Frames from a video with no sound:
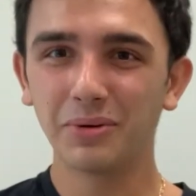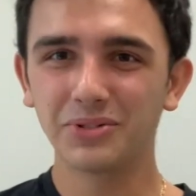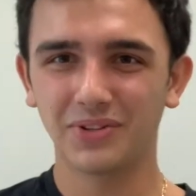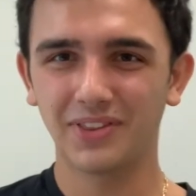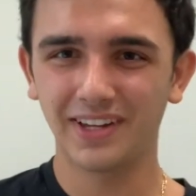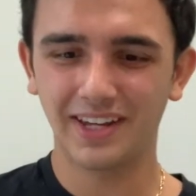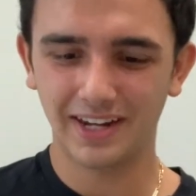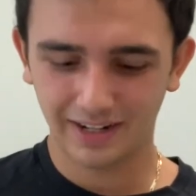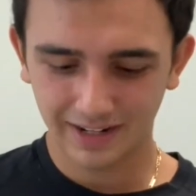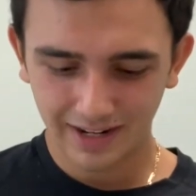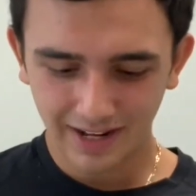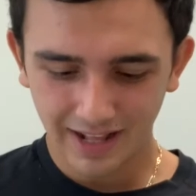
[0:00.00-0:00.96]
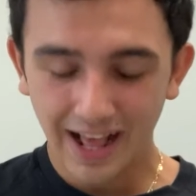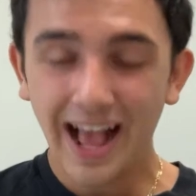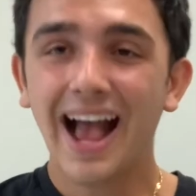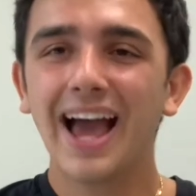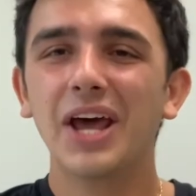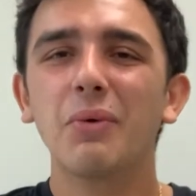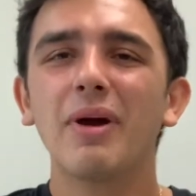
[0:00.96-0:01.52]
you're thinking.
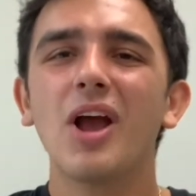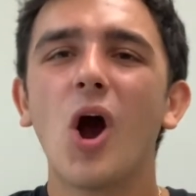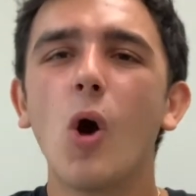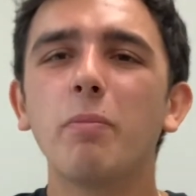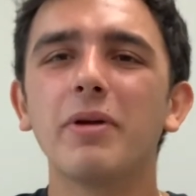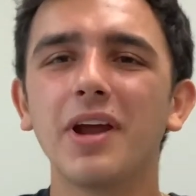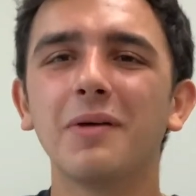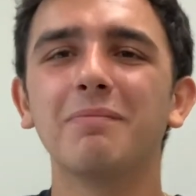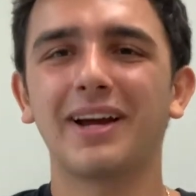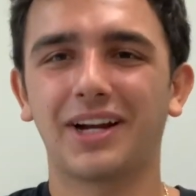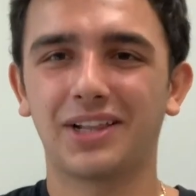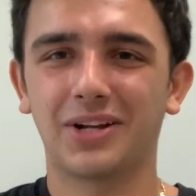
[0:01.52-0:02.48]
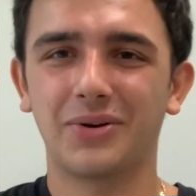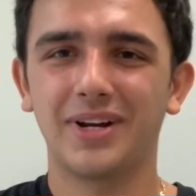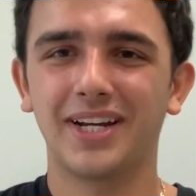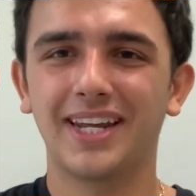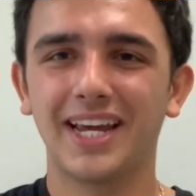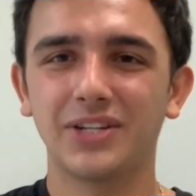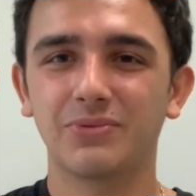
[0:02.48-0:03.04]
How do I open up my clarinet
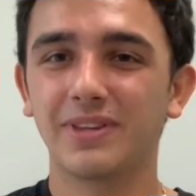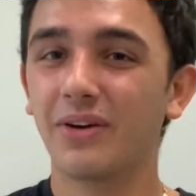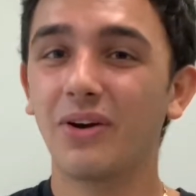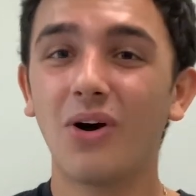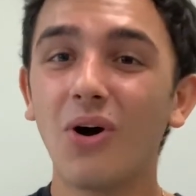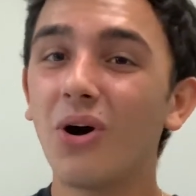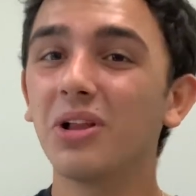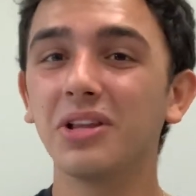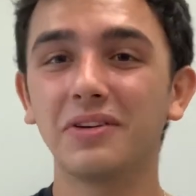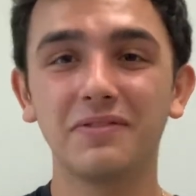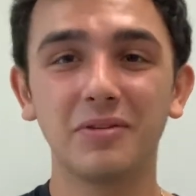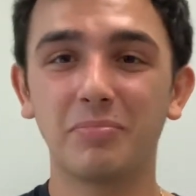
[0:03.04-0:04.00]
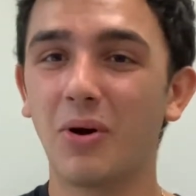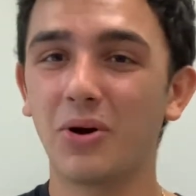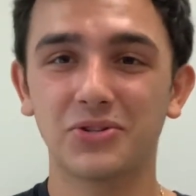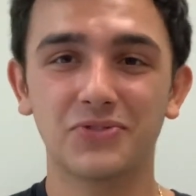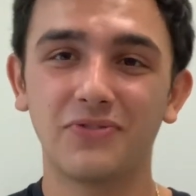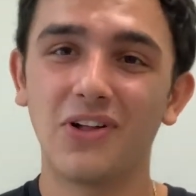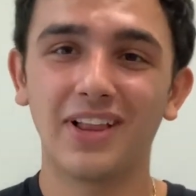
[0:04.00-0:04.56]
case without all of the parts
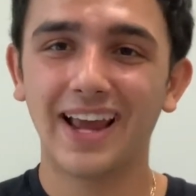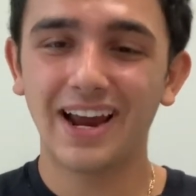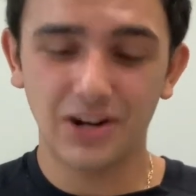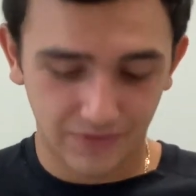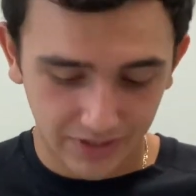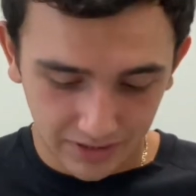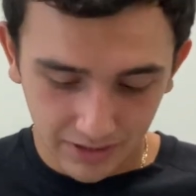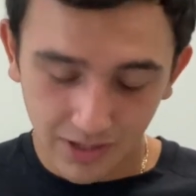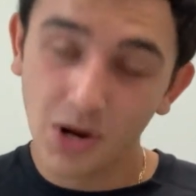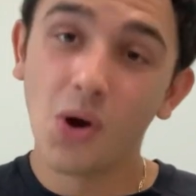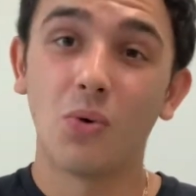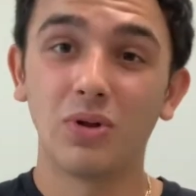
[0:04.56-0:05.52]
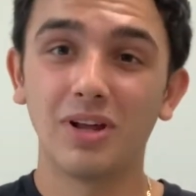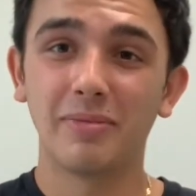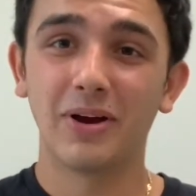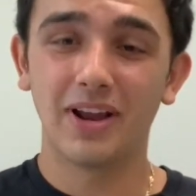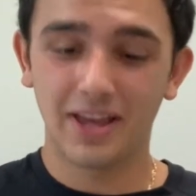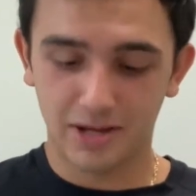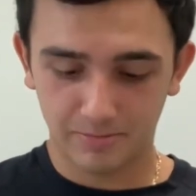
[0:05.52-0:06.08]
falling out of it? Well, I'm here
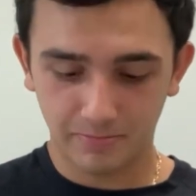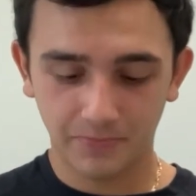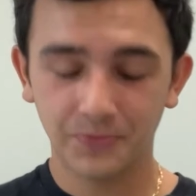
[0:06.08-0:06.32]
to help.